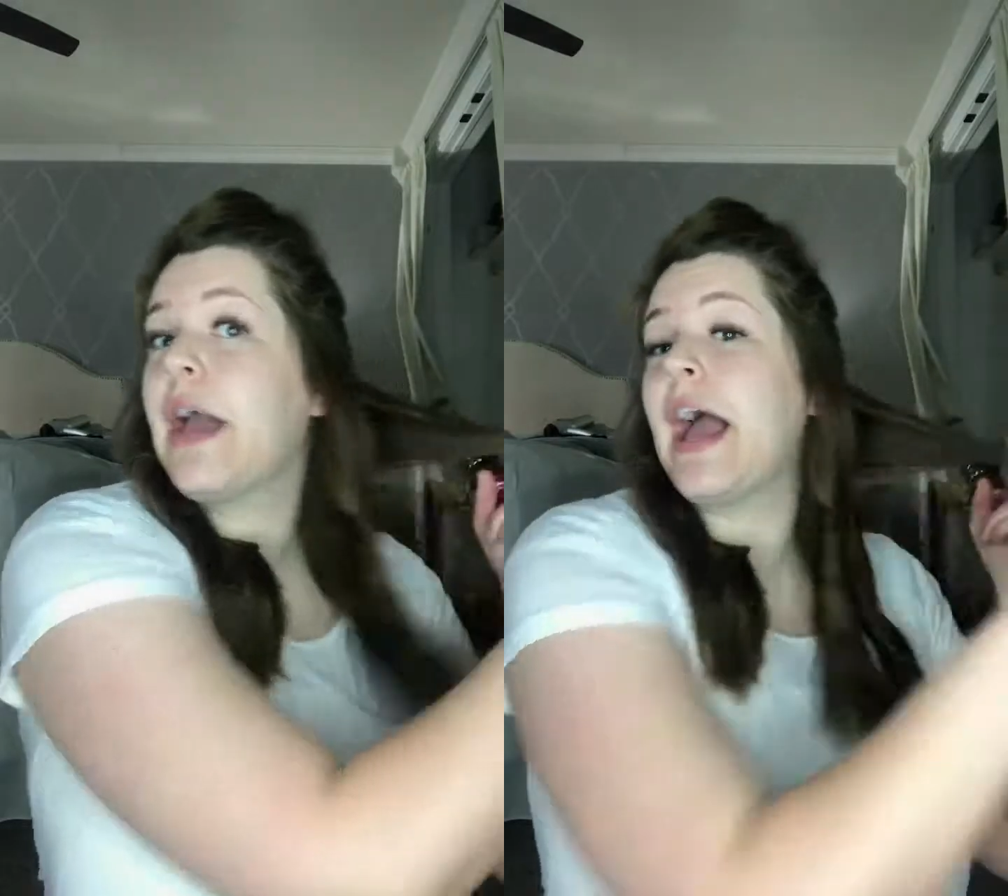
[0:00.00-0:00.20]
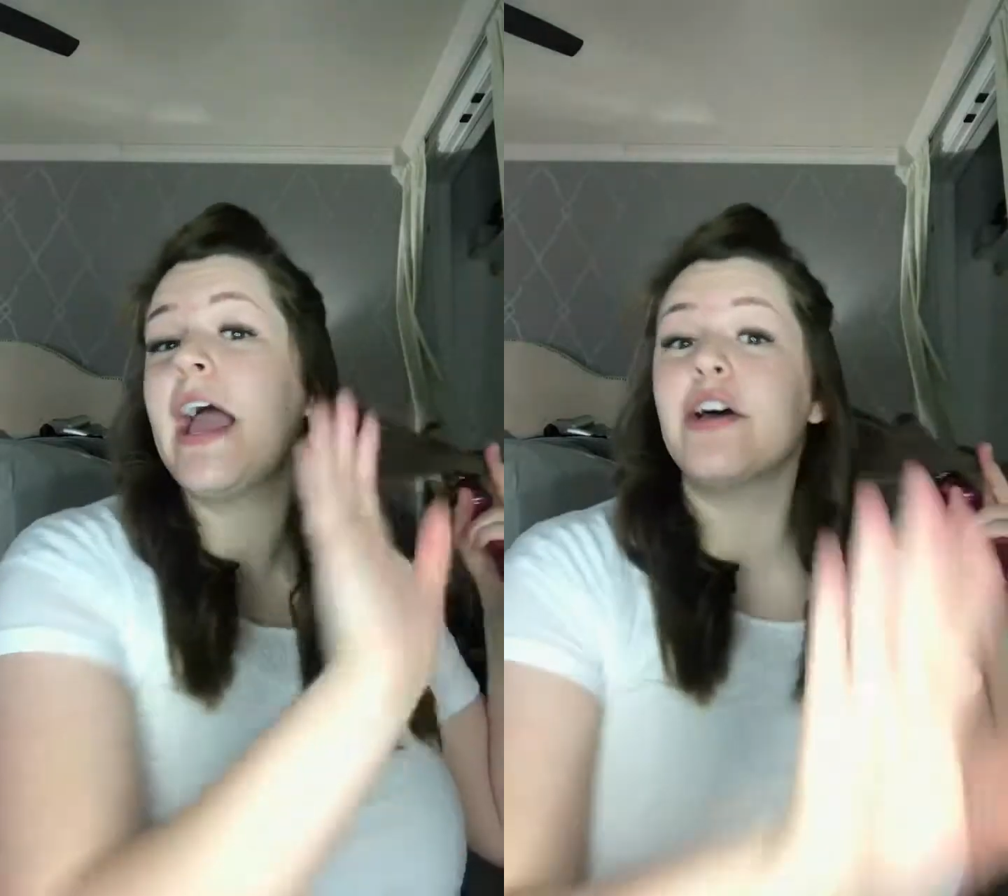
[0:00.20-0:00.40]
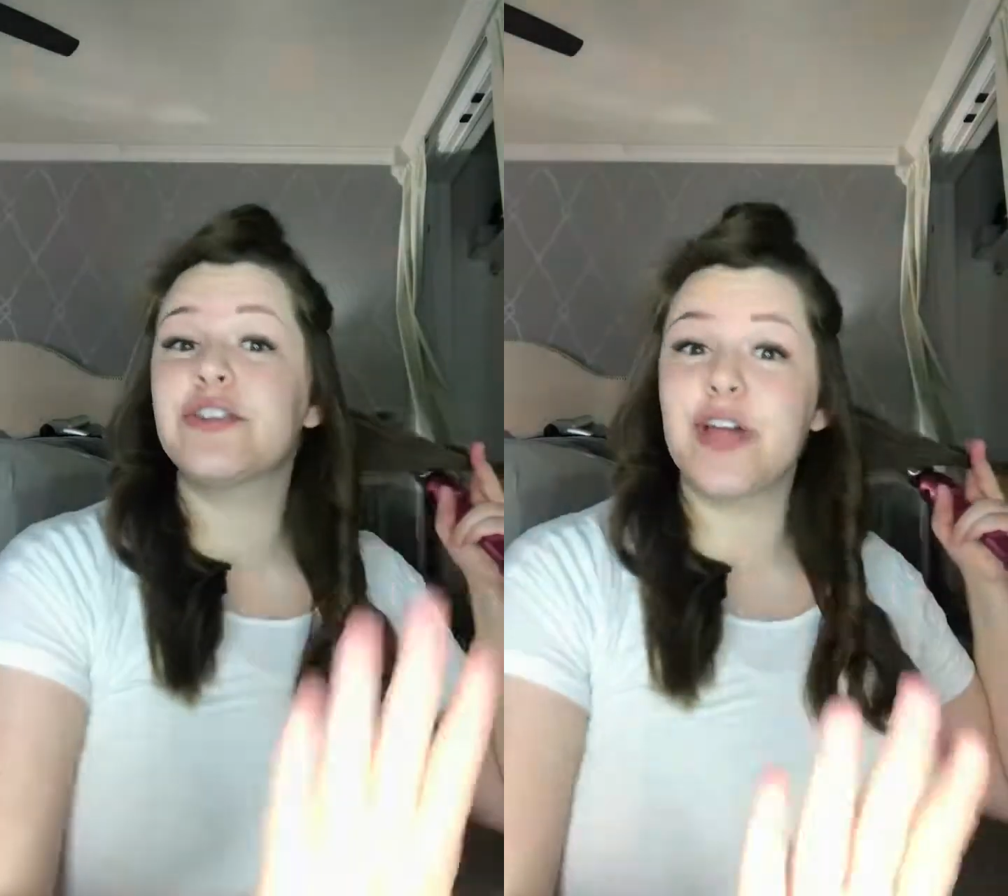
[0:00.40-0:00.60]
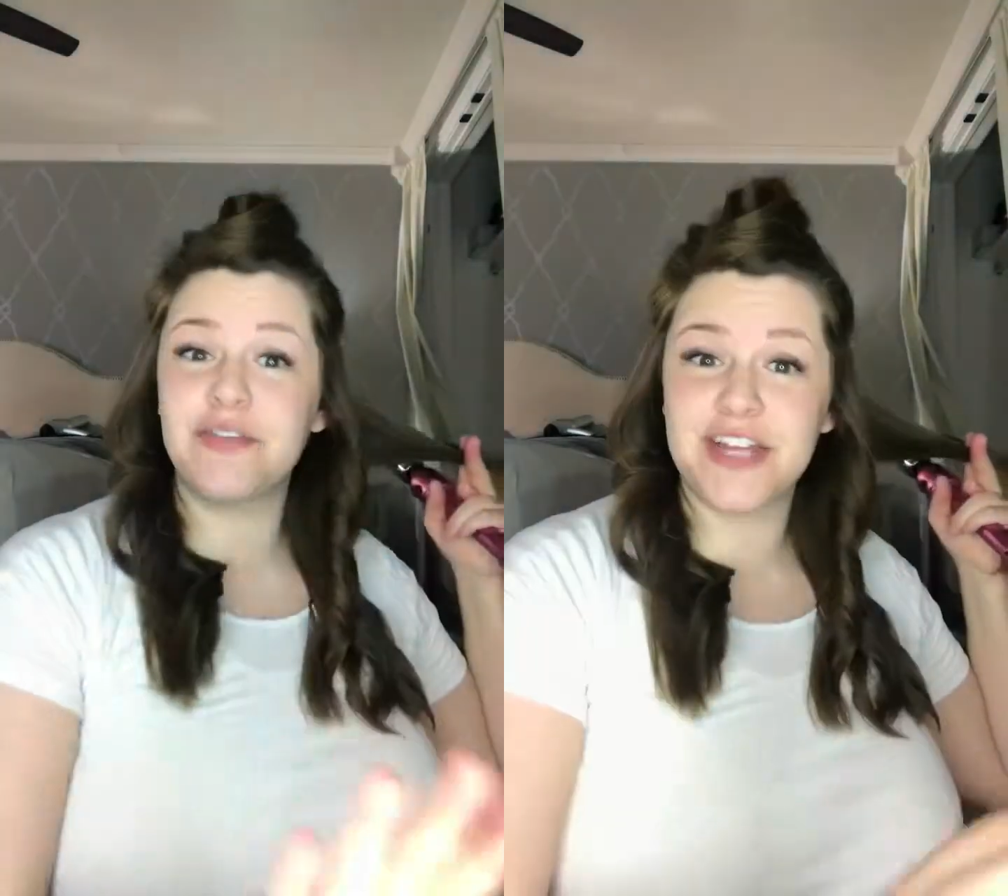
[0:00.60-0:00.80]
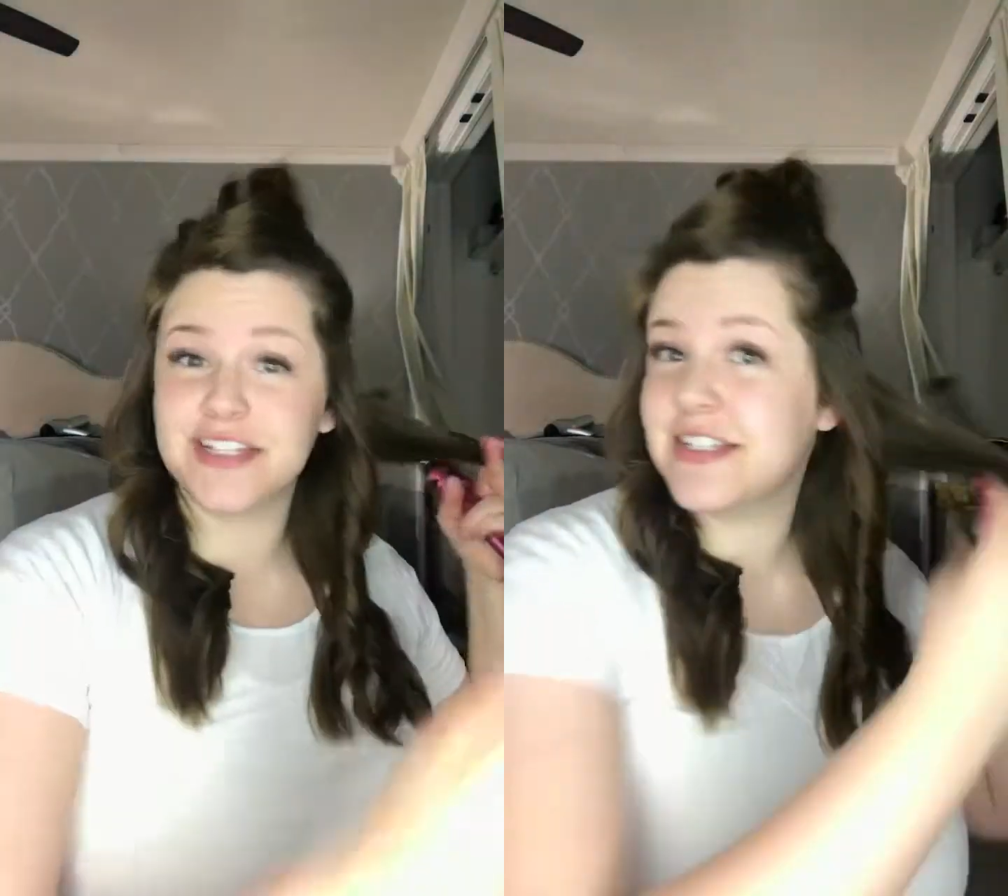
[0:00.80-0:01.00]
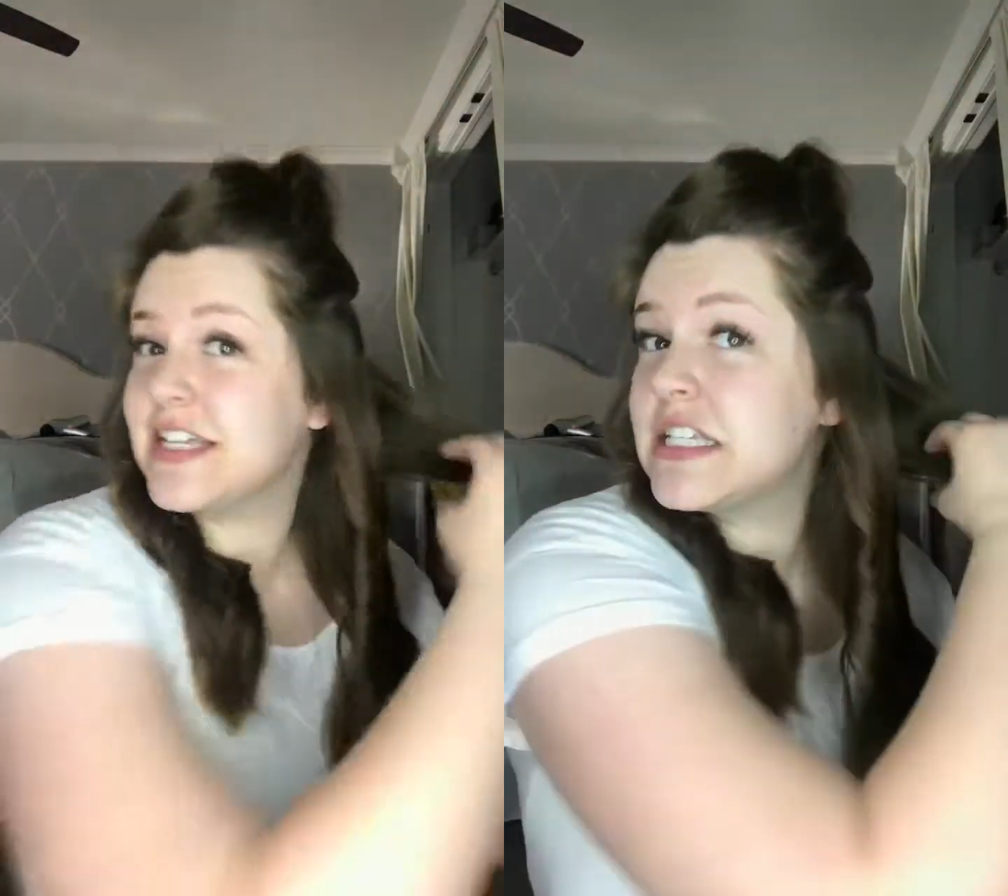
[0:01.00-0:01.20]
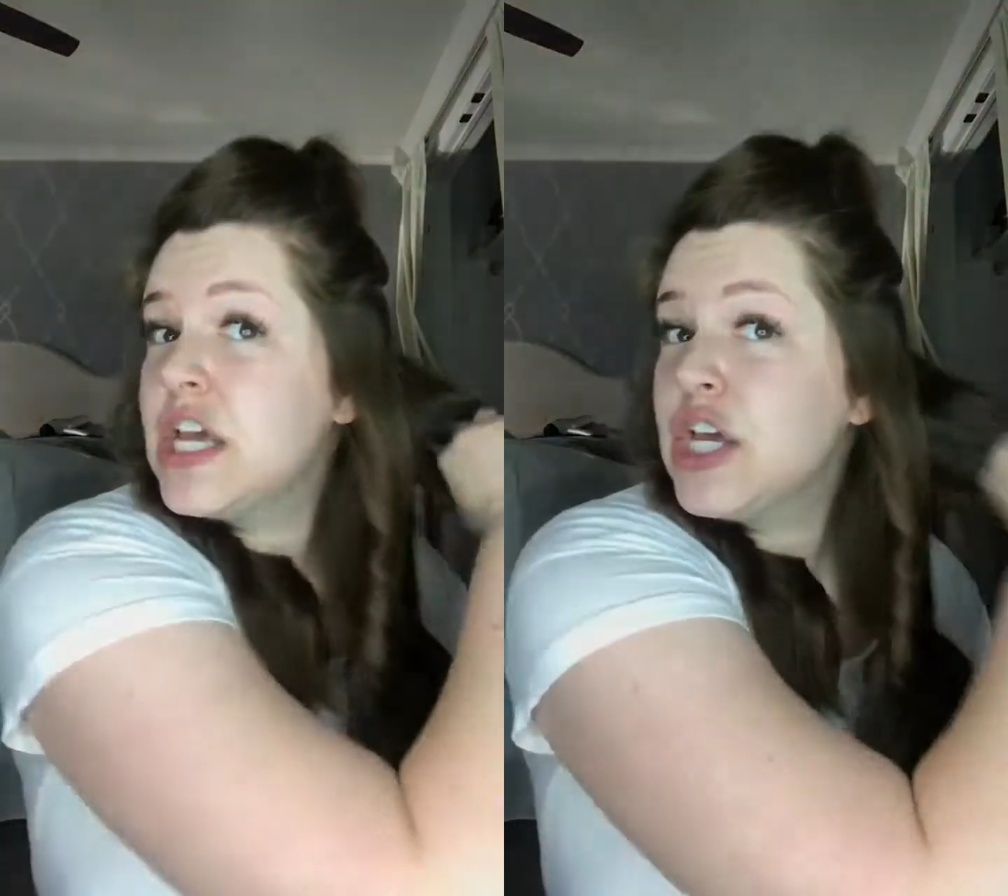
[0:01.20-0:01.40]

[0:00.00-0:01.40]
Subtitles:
I also have to ask this.